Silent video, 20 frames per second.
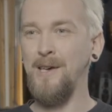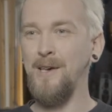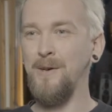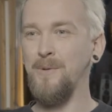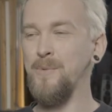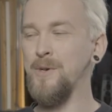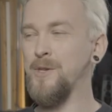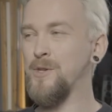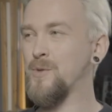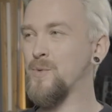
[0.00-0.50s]

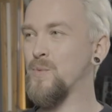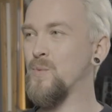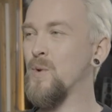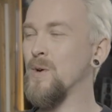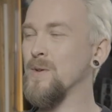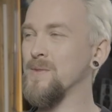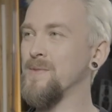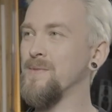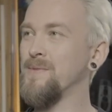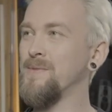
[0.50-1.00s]
which
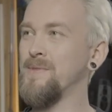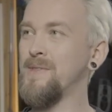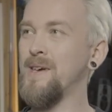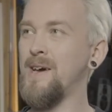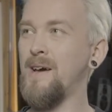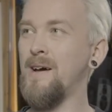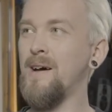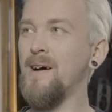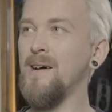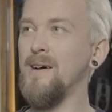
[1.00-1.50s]
wasn't
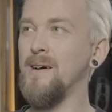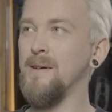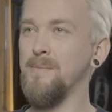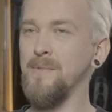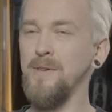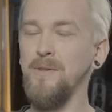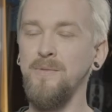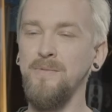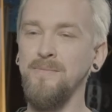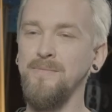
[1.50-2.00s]
that
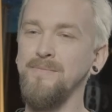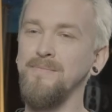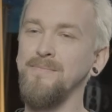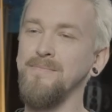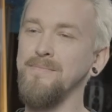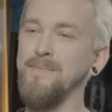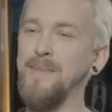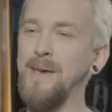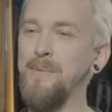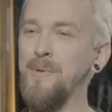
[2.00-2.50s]
hard. You
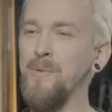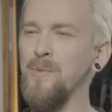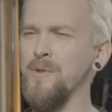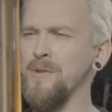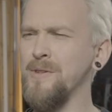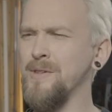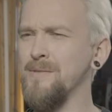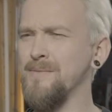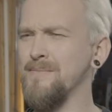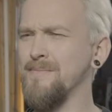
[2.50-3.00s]
maybe want
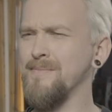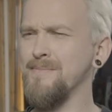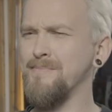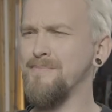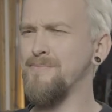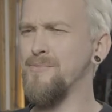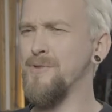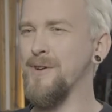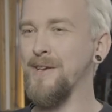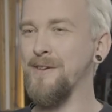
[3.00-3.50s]
to
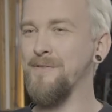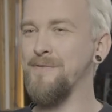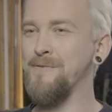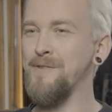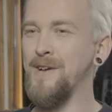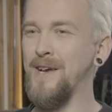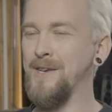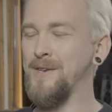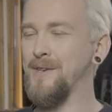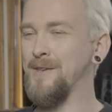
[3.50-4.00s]
bring a
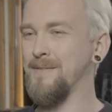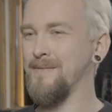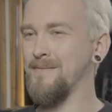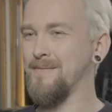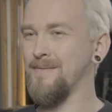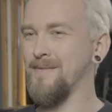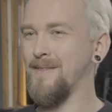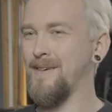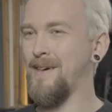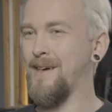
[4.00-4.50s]
friend
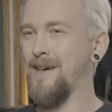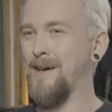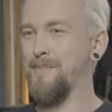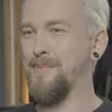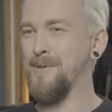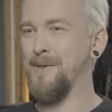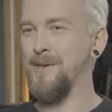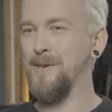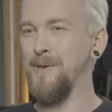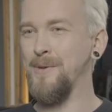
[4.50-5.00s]

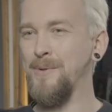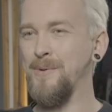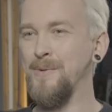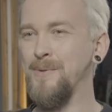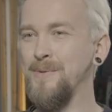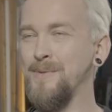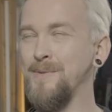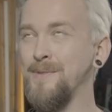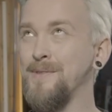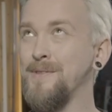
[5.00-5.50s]
helping you
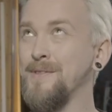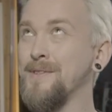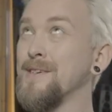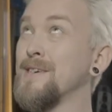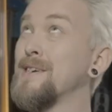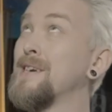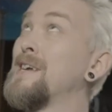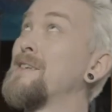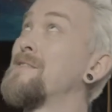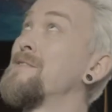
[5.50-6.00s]

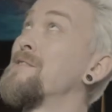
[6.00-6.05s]
getting